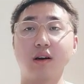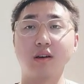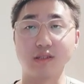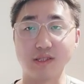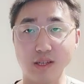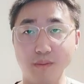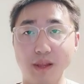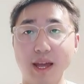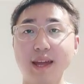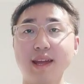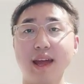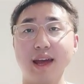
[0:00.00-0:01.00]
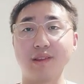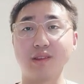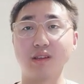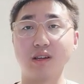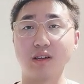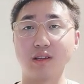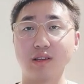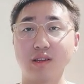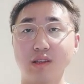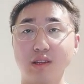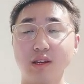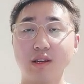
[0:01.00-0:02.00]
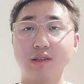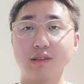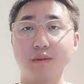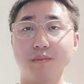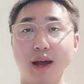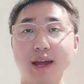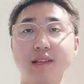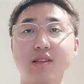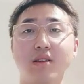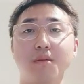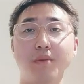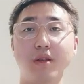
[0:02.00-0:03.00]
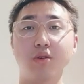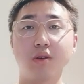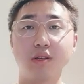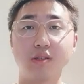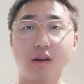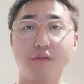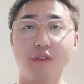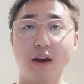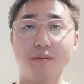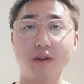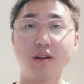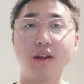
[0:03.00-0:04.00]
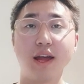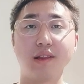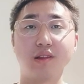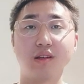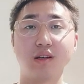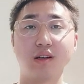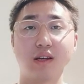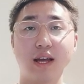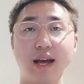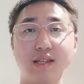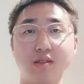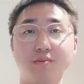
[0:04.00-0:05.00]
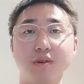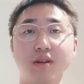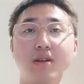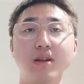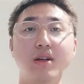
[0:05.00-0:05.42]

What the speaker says: supply and demand between the farmer and the customer,